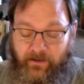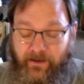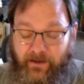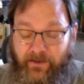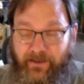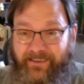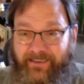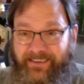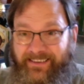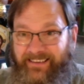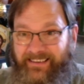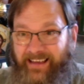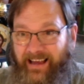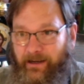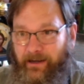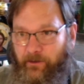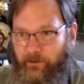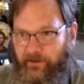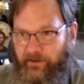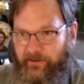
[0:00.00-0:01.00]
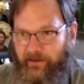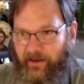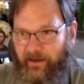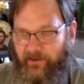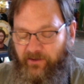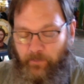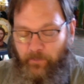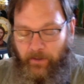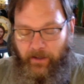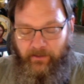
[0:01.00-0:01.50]
the desirous
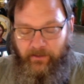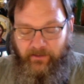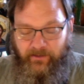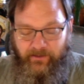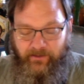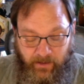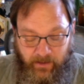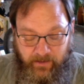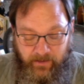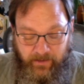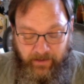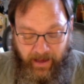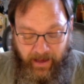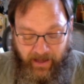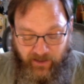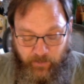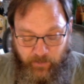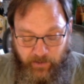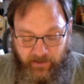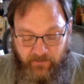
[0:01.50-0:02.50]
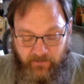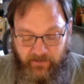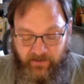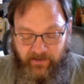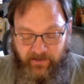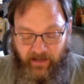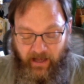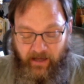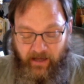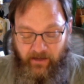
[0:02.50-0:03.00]
aspect. The aspect of
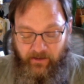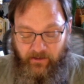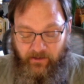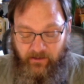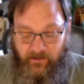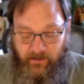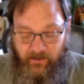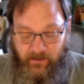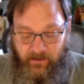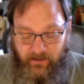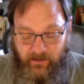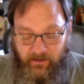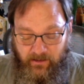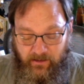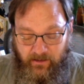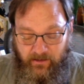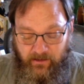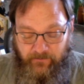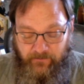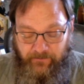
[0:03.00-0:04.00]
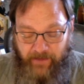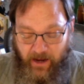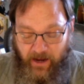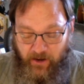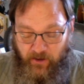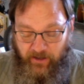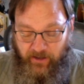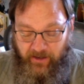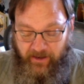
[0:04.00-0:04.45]
desire. The faculty that